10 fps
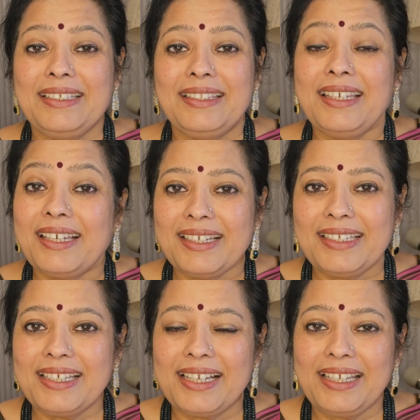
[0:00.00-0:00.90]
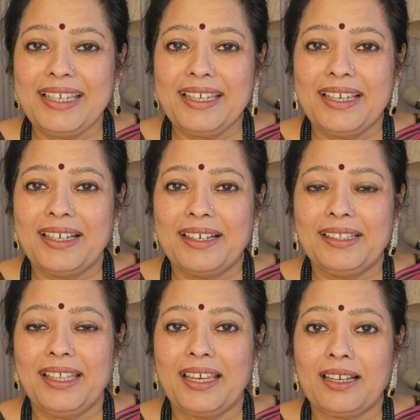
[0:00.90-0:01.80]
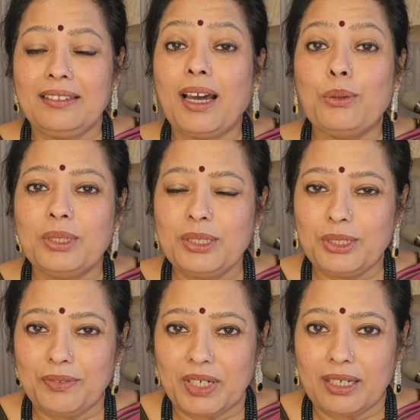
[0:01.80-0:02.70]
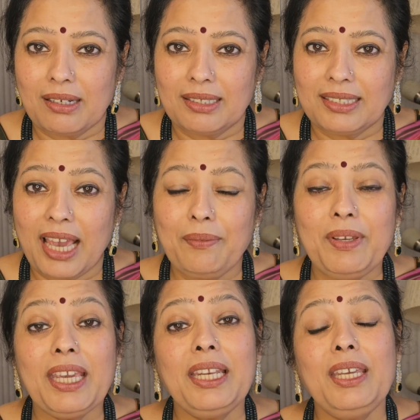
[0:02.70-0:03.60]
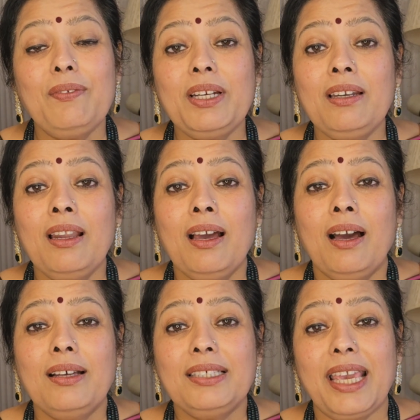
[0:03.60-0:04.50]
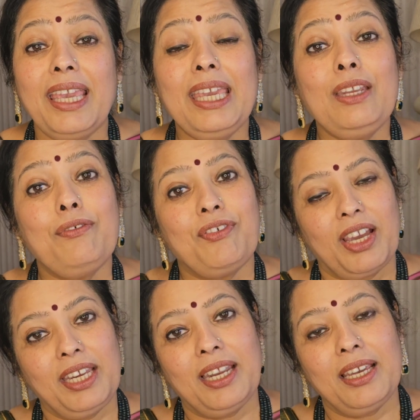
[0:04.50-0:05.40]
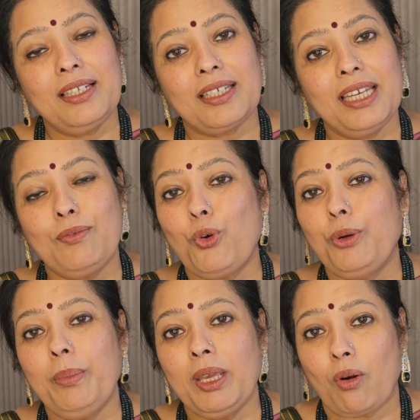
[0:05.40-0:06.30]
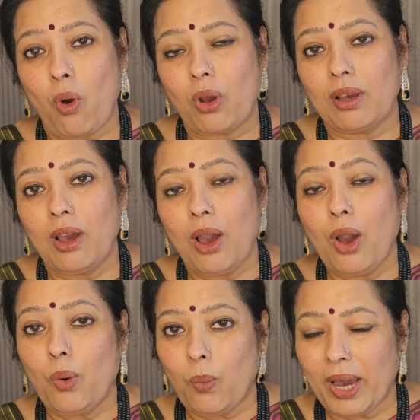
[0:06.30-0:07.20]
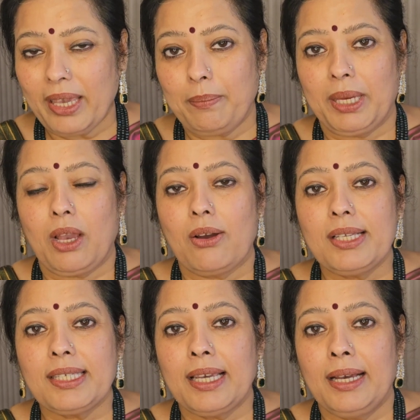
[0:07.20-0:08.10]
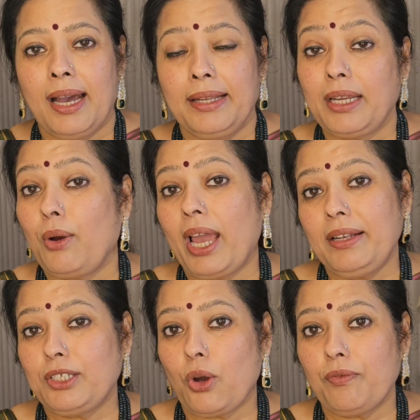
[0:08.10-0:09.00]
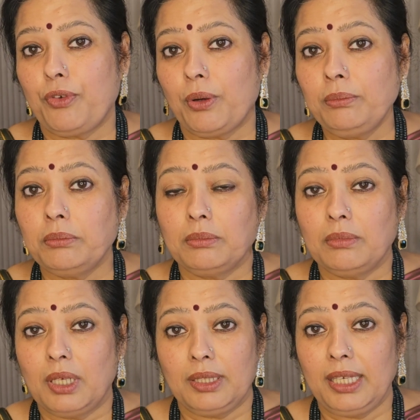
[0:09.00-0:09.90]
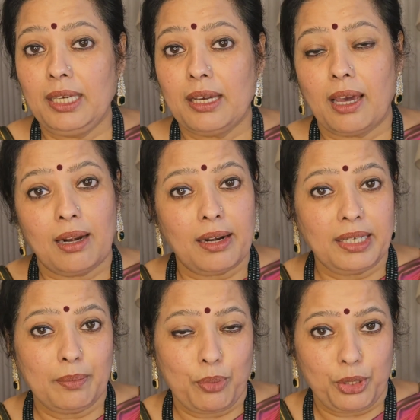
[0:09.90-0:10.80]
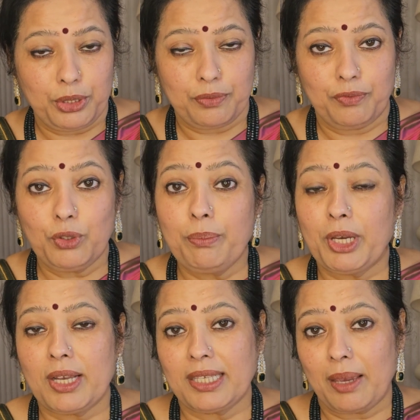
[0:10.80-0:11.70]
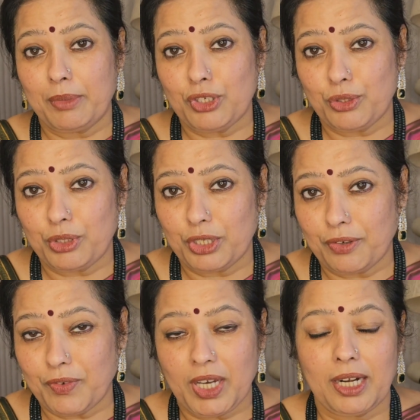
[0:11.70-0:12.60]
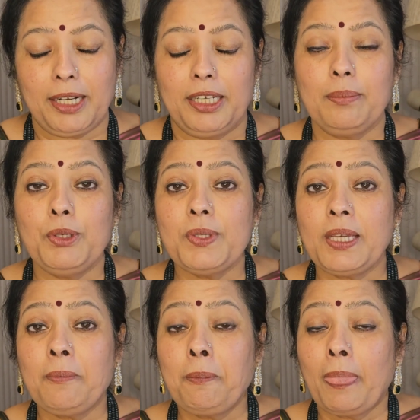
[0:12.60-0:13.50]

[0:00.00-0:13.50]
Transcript: Theoretically, there are thousands of ragas, and we can even say infinite, it won't be wrong. Why? Because now I'll talk from the Carnatic point of view because I'm a student of Carnatic music.